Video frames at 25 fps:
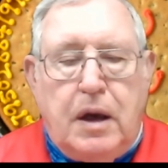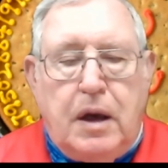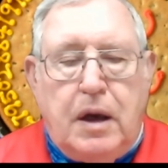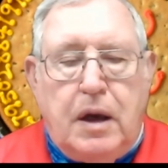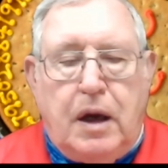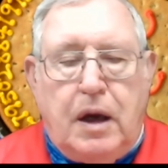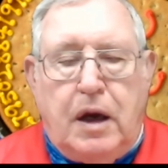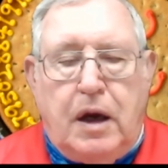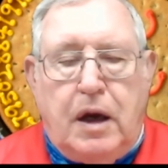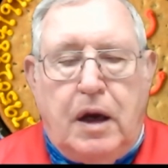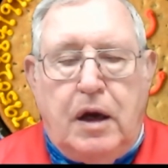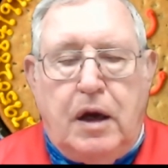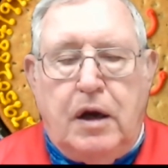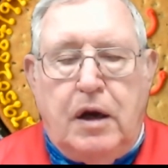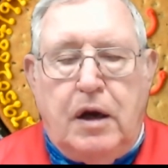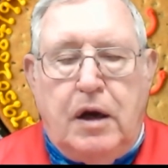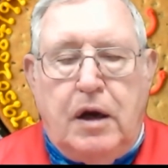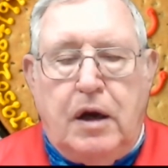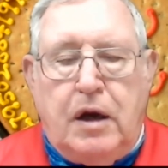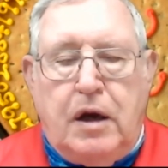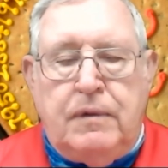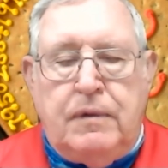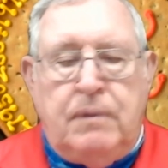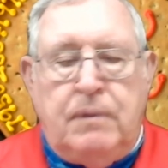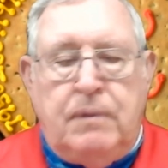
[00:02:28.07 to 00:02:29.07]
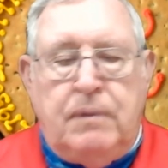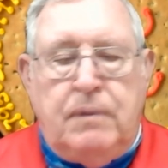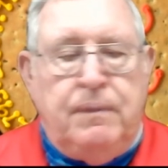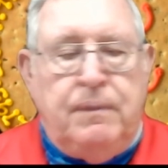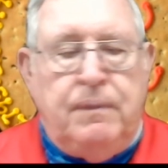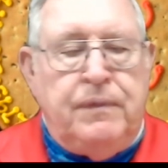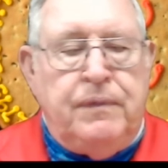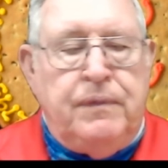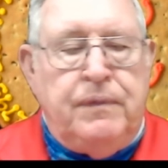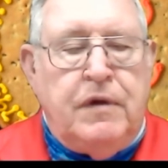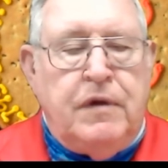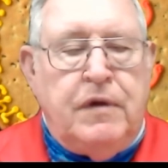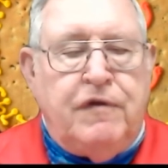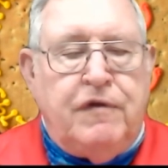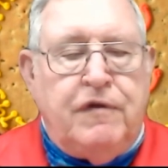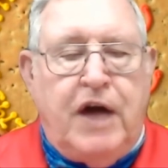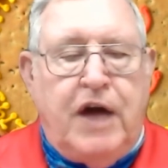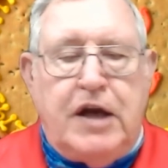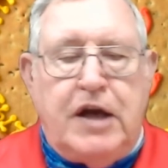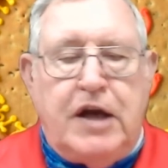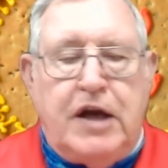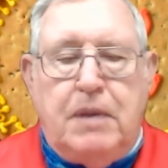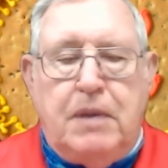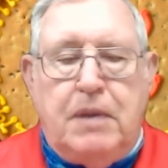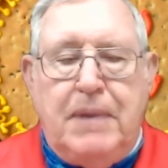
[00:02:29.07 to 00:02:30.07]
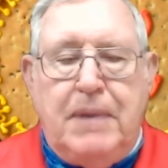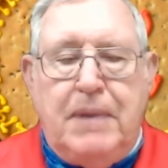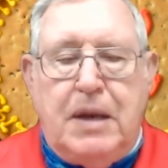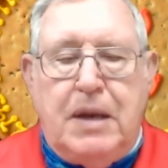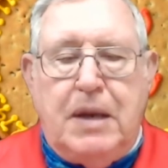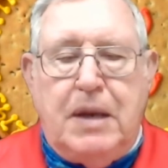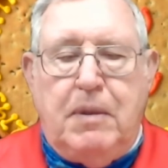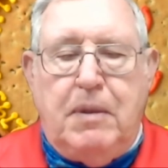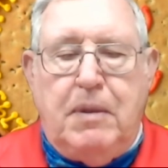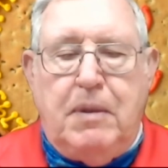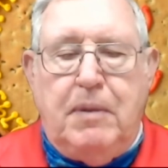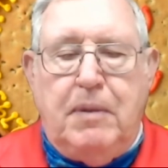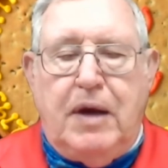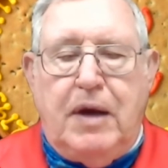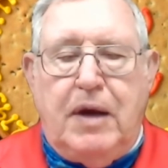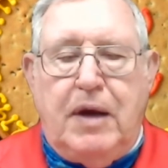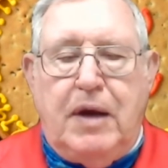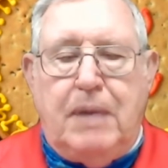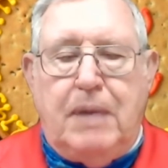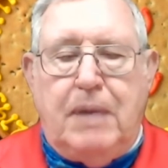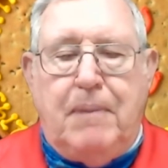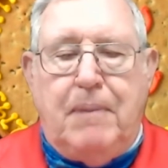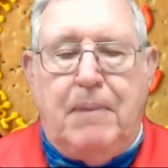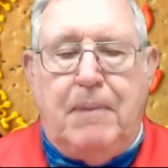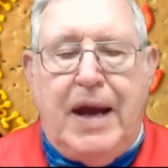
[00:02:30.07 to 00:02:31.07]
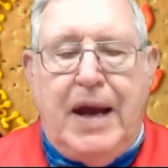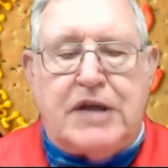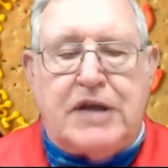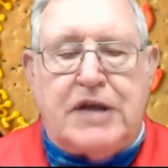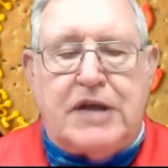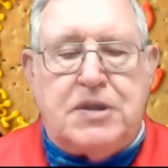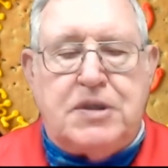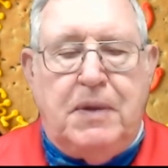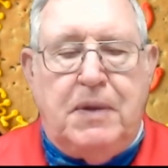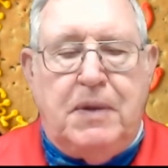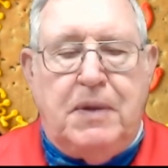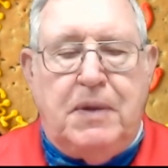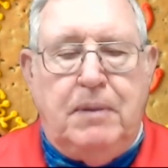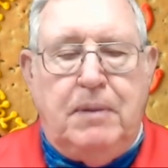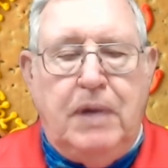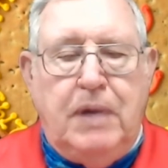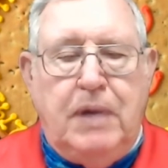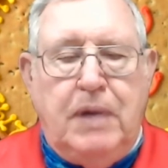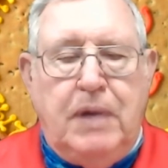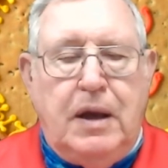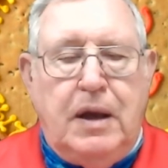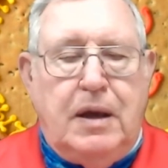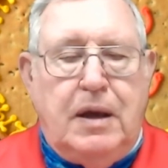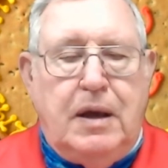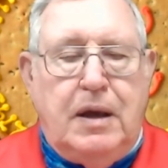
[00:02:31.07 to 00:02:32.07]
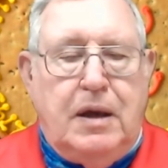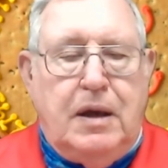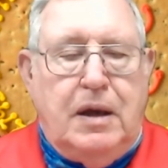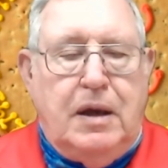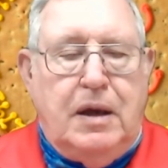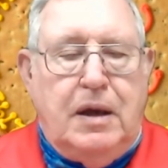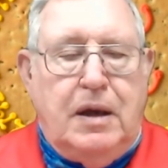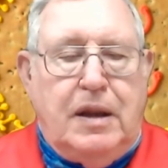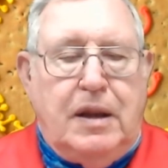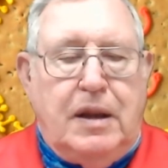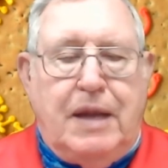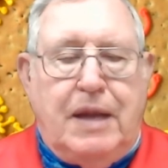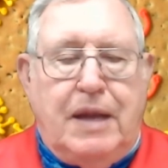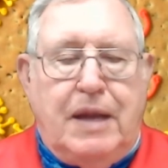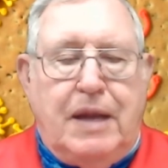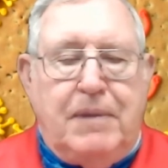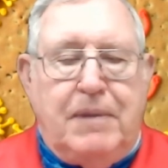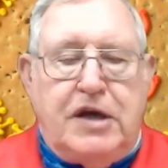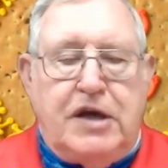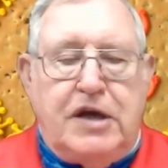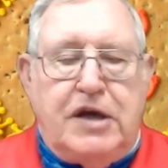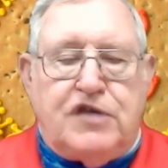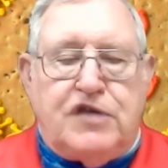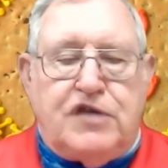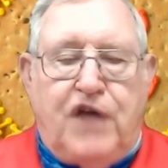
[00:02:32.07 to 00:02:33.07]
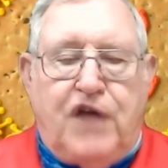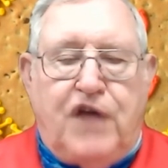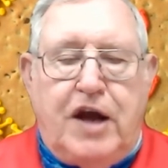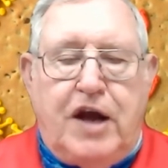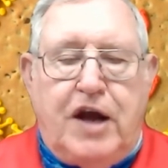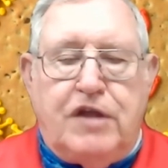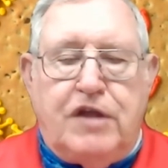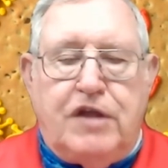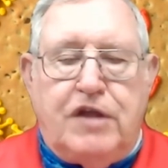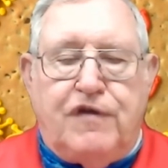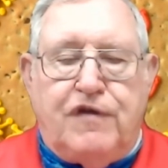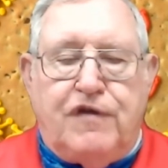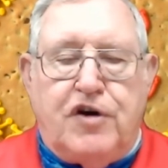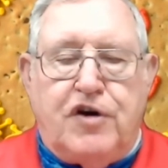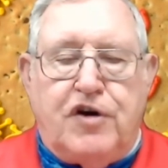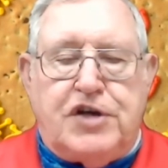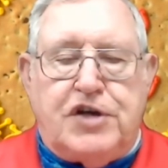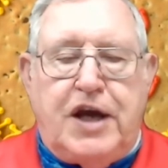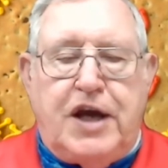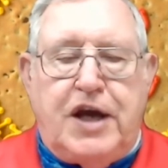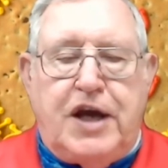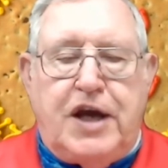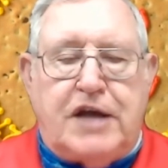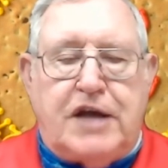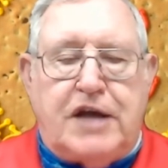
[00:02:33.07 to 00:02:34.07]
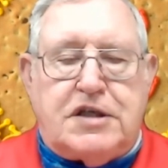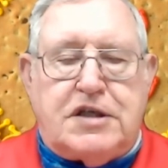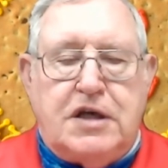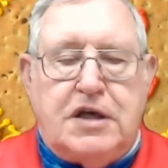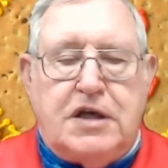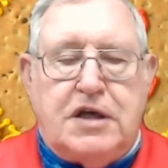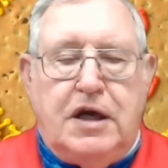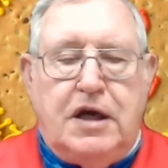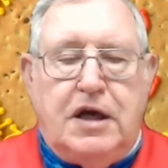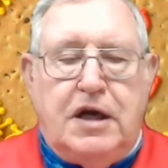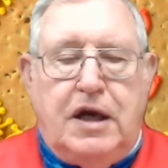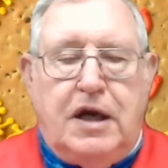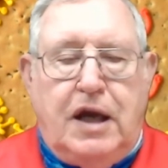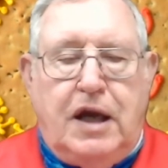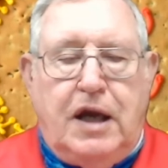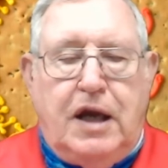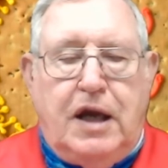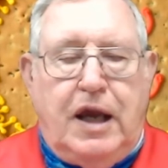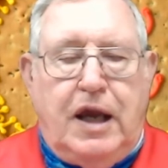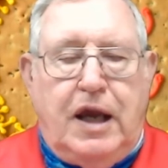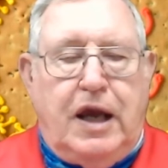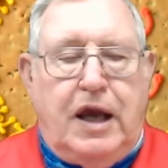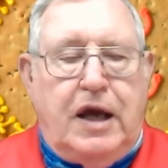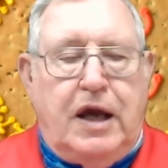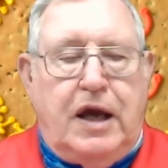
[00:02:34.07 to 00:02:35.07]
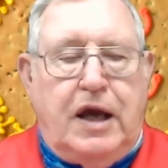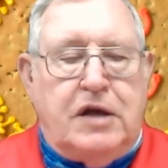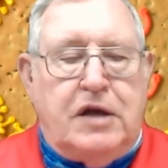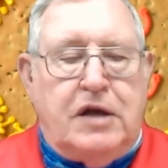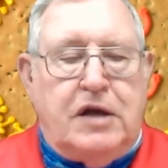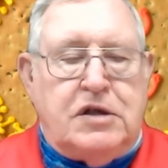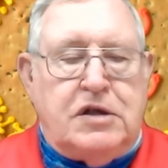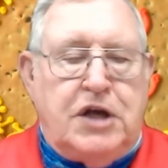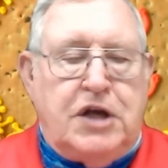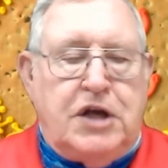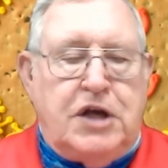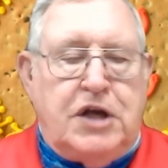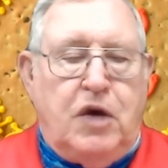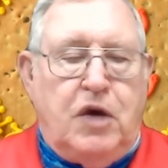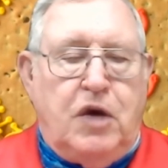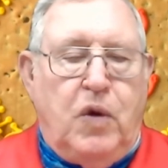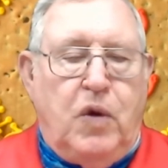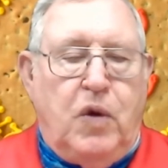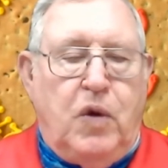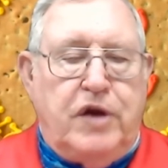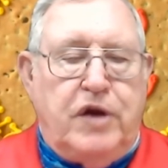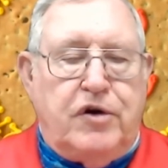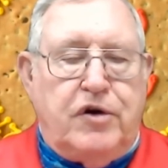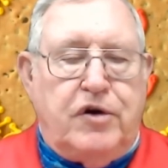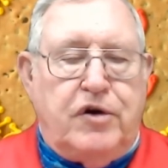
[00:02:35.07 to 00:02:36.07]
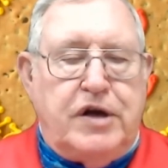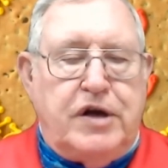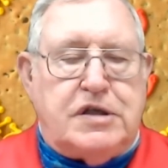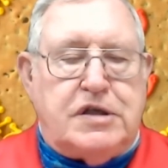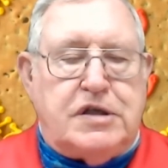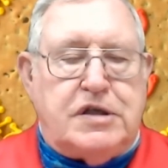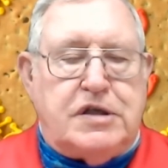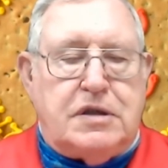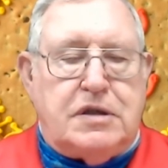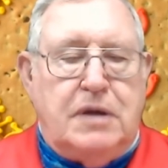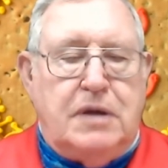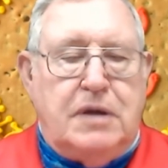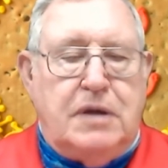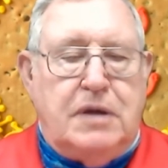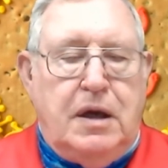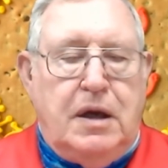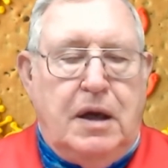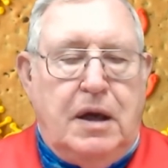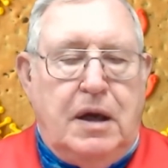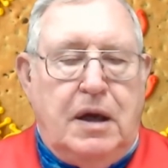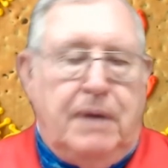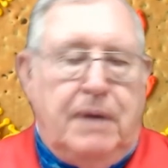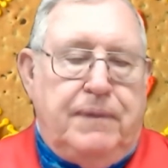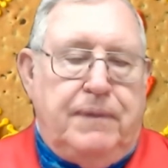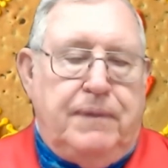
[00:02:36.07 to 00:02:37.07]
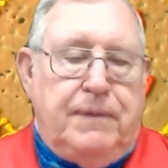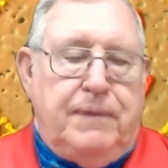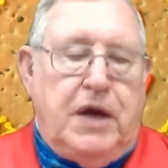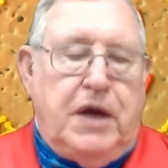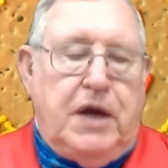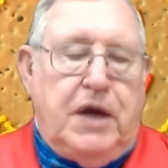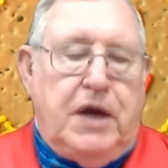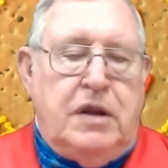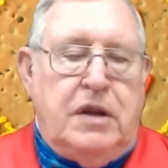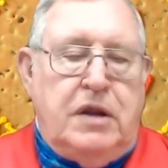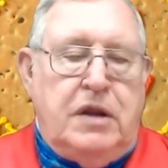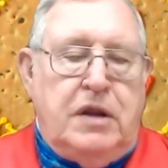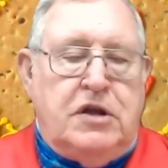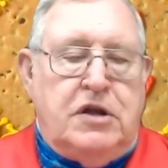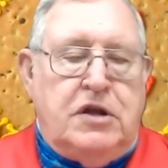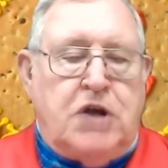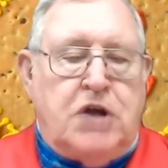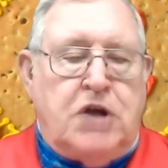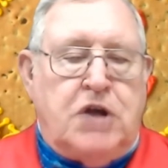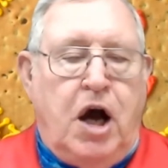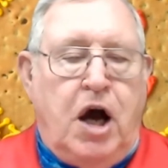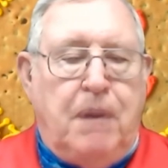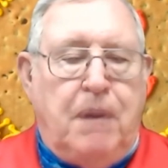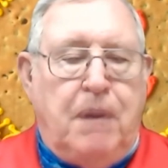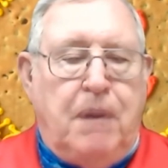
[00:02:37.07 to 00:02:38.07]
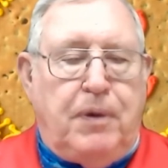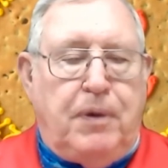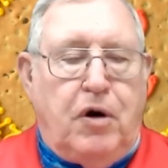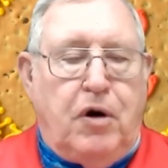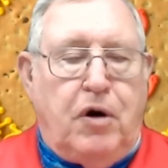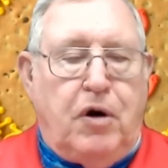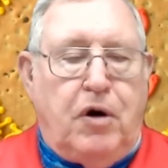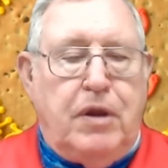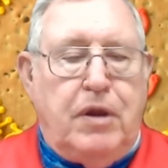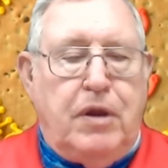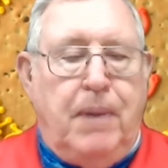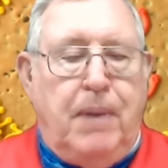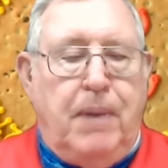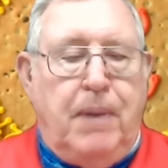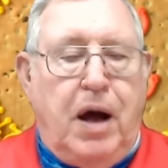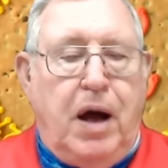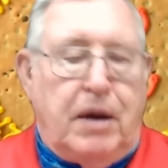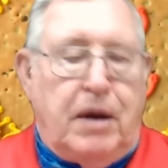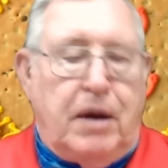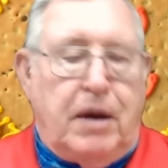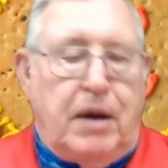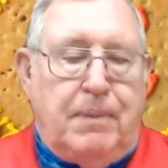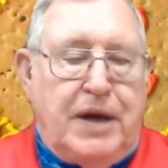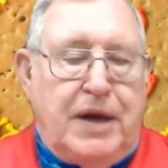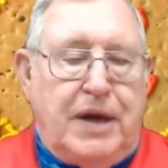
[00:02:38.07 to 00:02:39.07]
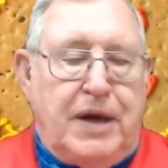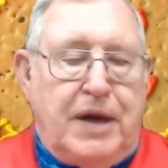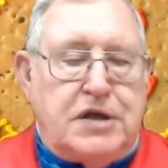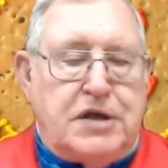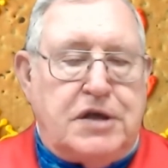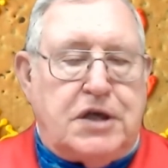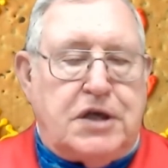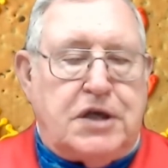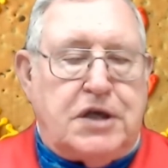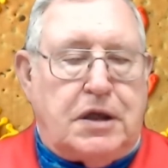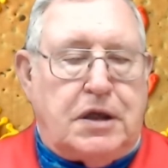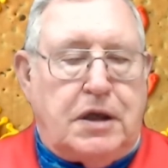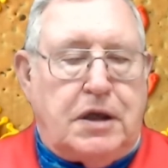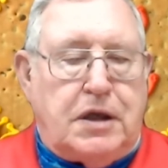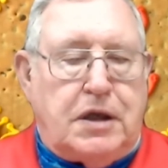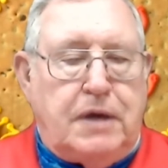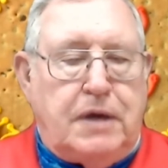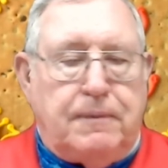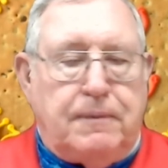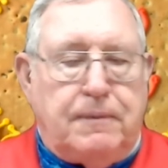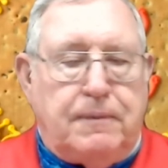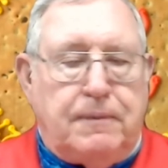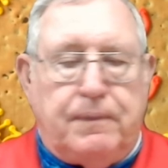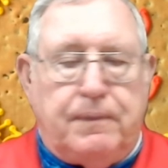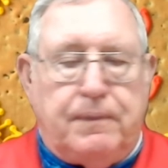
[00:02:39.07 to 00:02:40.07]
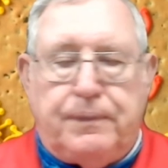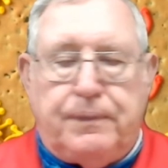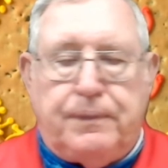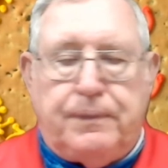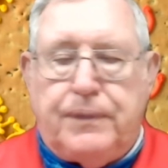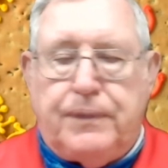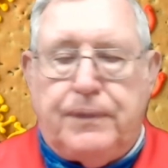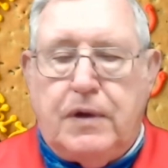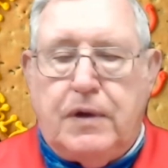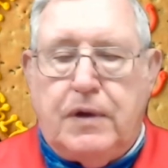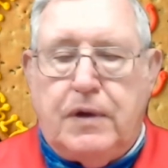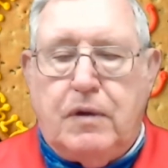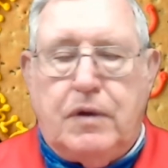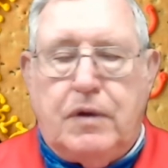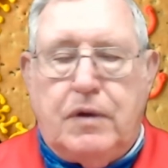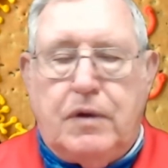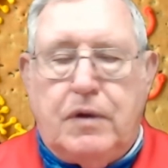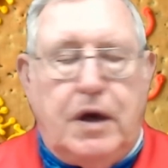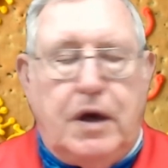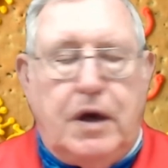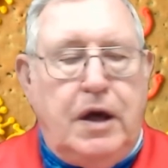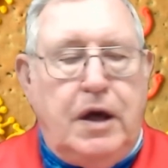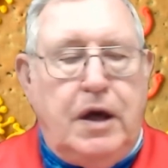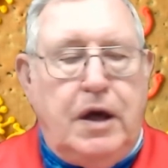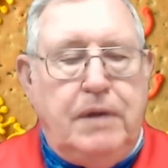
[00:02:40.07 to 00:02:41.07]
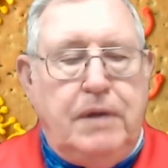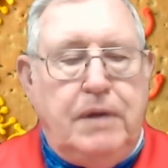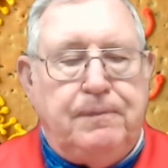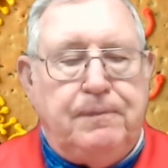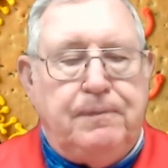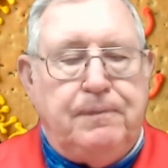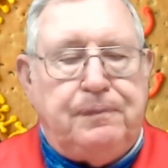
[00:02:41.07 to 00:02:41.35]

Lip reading: Find a minimum and maximum. That means find the vertex and tell whether it's the top or the bottom, basically. Okay.